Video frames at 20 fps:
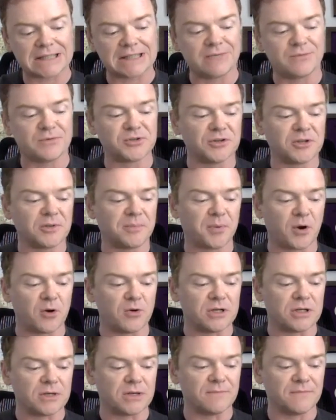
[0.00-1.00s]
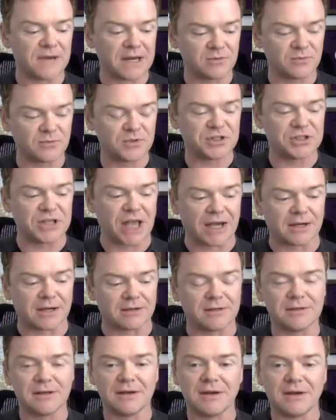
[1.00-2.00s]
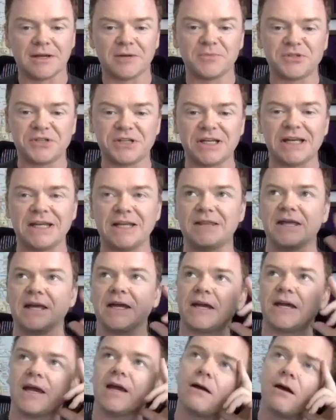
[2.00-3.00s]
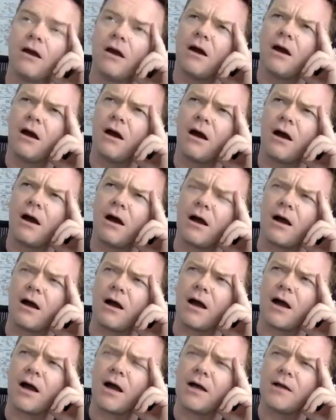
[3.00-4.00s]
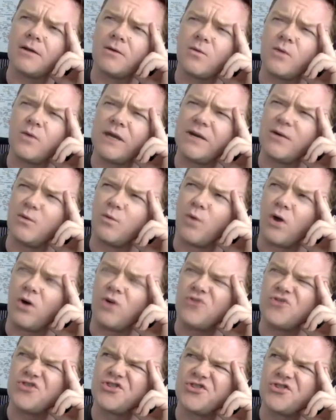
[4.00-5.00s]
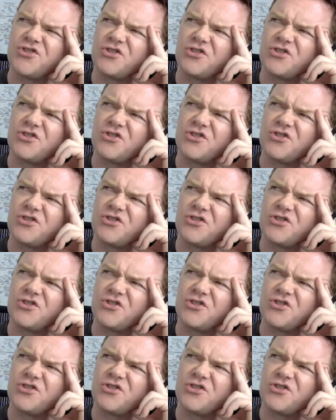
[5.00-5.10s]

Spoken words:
was on the podium, Vettel was second, and I'm sitting here thinking, and the winner was,